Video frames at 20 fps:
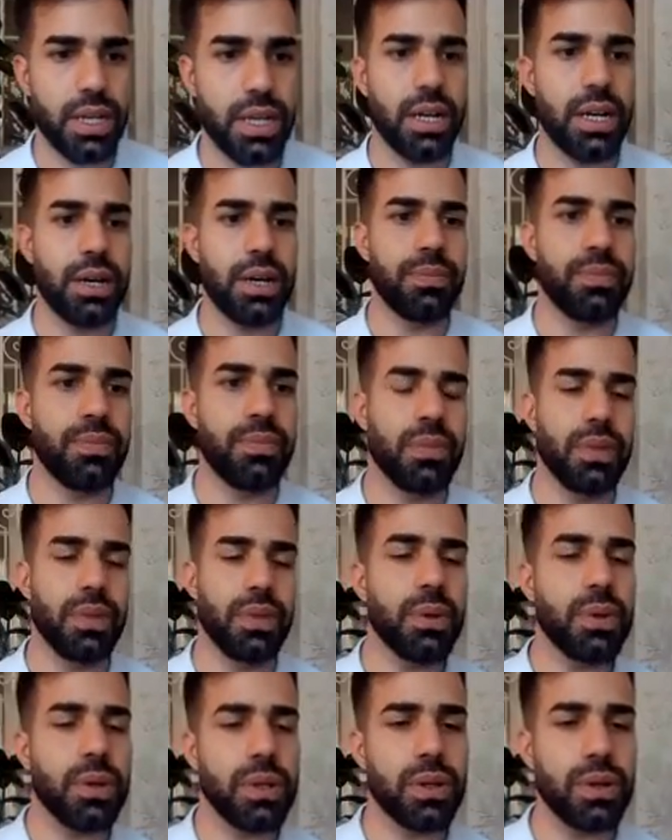
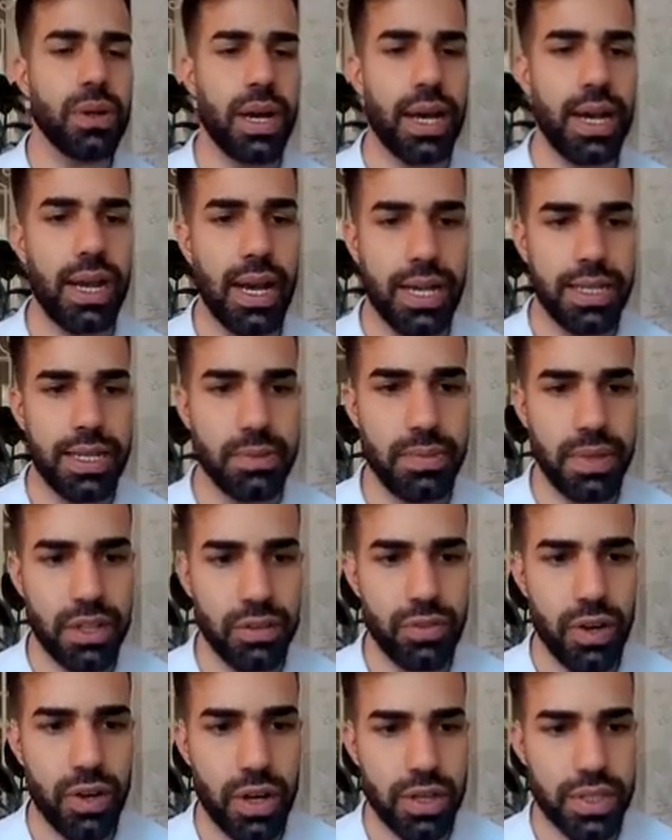I
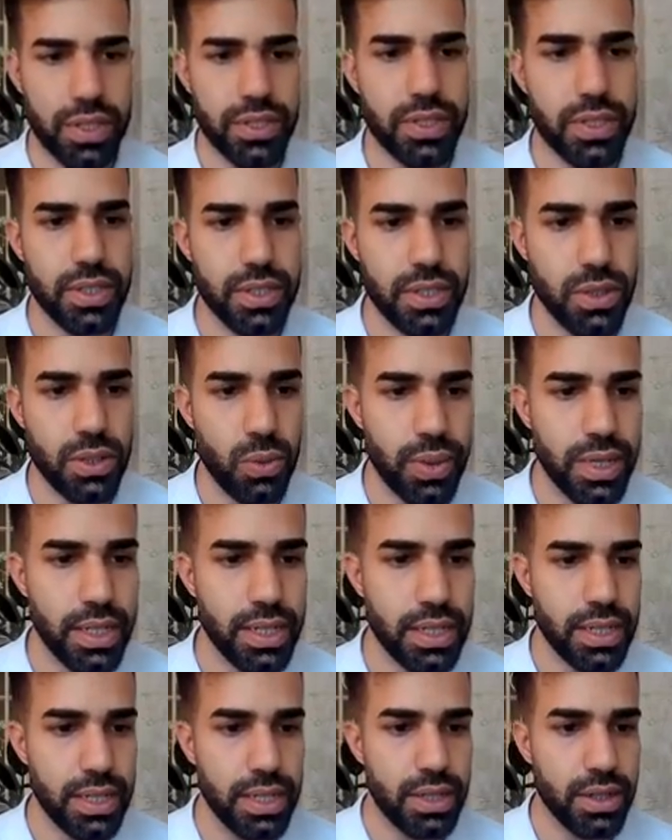speak Farsi, so
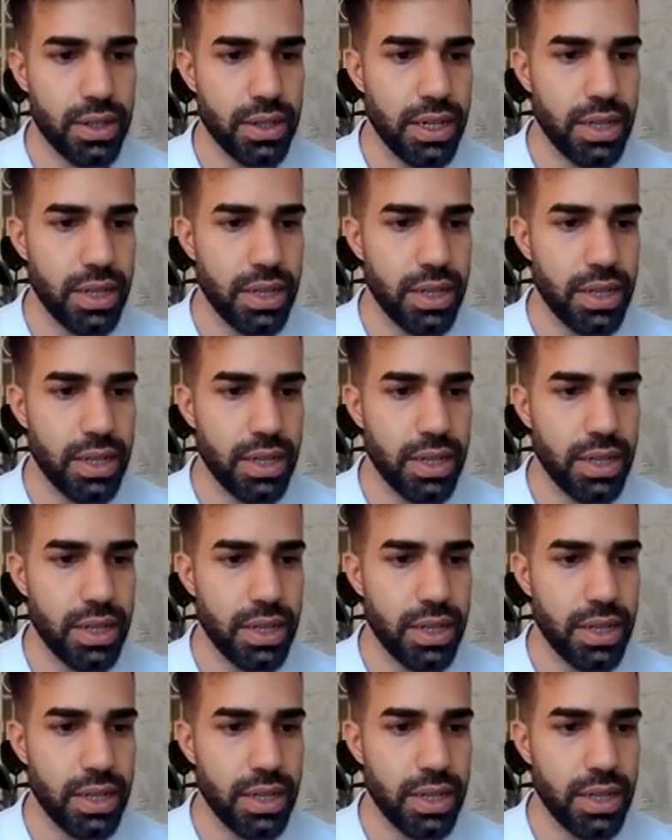we can